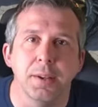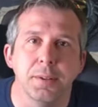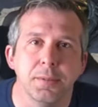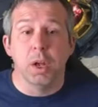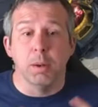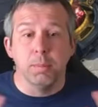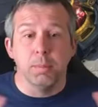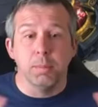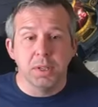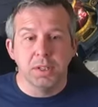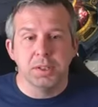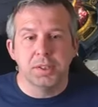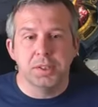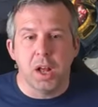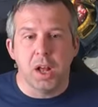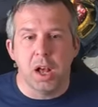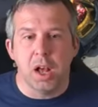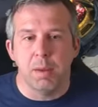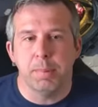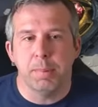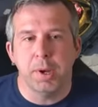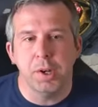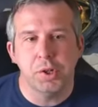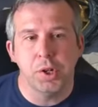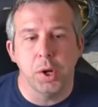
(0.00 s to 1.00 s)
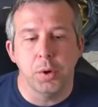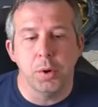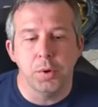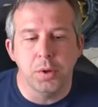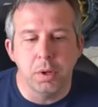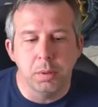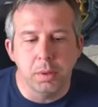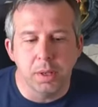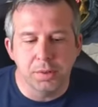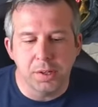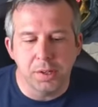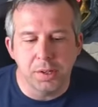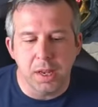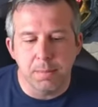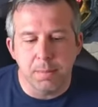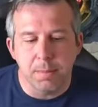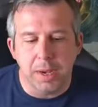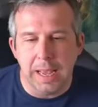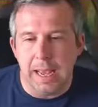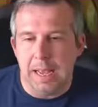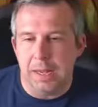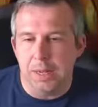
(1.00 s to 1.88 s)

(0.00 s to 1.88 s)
So I'm going to start by showing you the team I